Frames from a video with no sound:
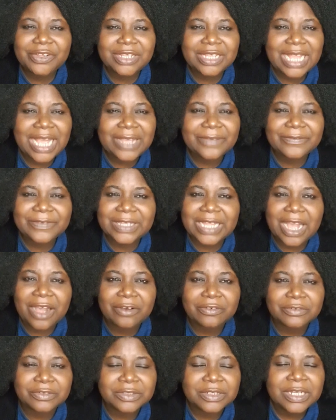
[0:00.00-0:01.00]
life
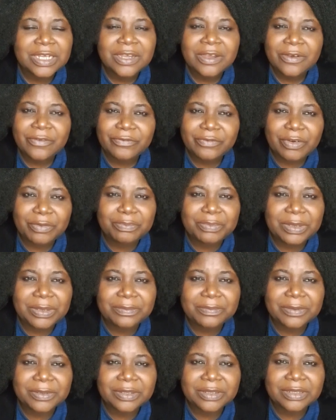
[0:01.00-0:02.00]
down for
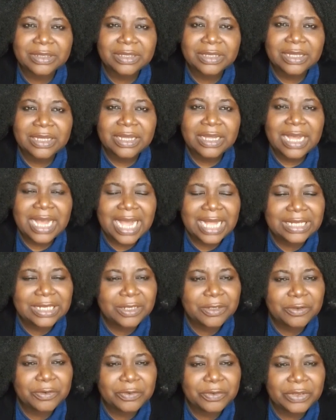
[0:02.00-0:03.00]
people.
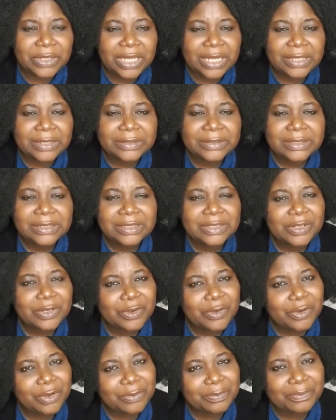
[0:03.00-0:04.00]
Hallelujah.
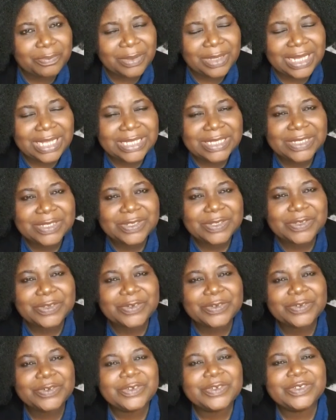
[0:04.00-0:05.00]
God bless
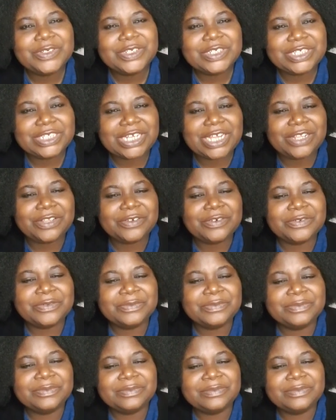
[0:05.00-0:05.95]
you. Shalom.